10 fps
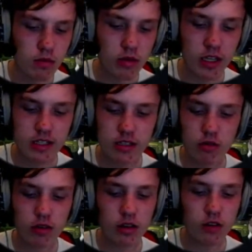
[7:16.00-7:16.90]
But at least it's
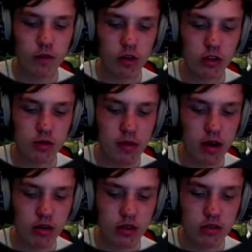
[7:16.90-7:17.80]
not one of the fast
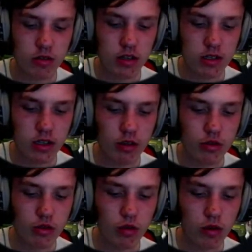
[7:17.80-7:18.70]
bells, it's quite a slow
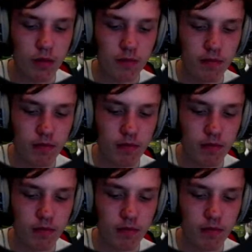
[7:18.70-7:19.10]
sort of one.